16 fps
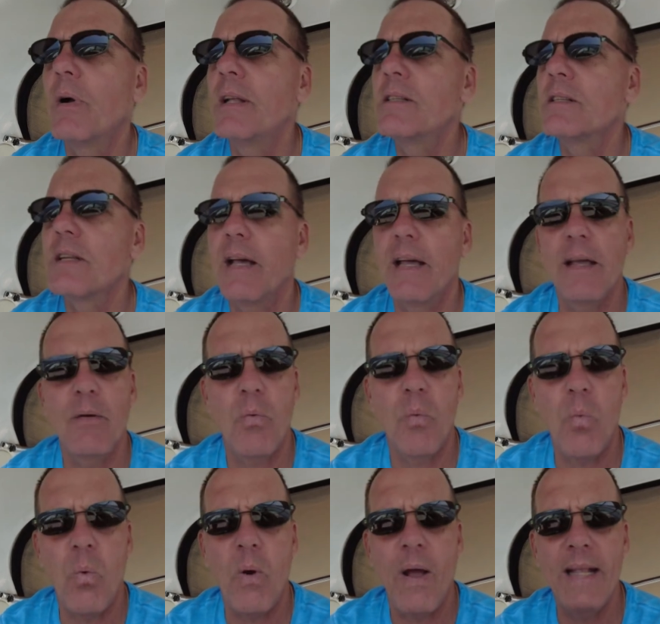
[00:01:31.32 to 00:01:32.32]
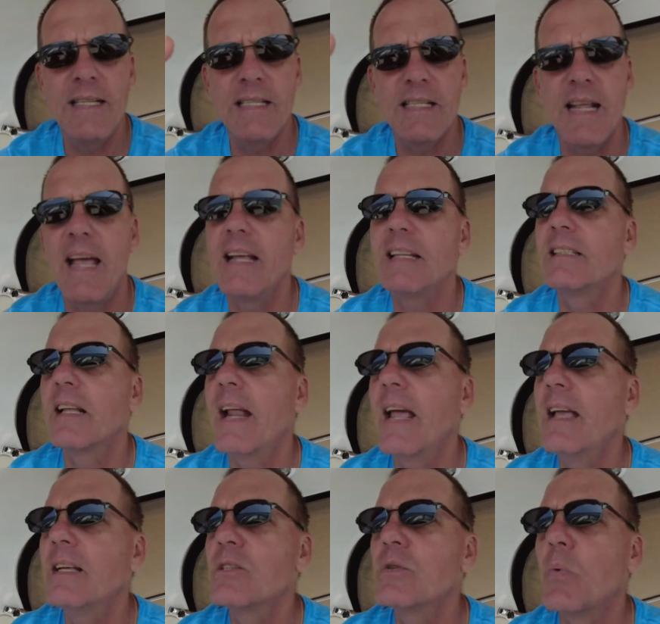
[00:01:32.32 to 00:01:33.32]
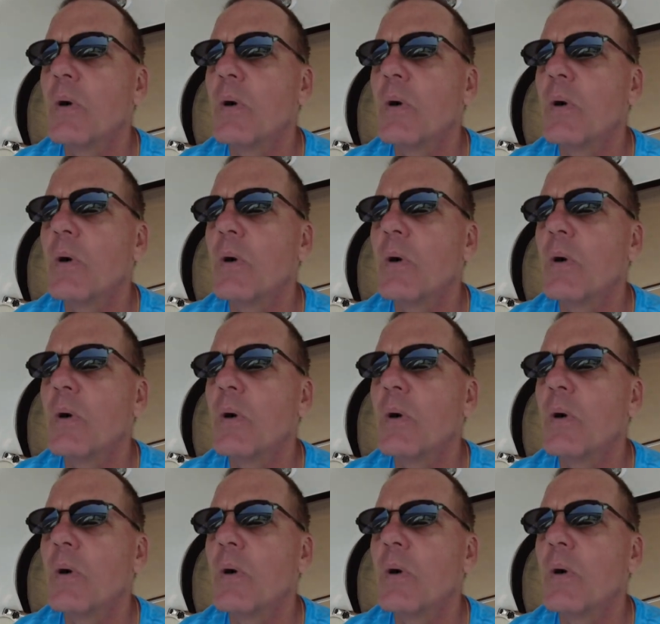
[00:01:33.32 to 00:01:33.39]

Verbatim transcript: Wednesday. Wednesday. Today is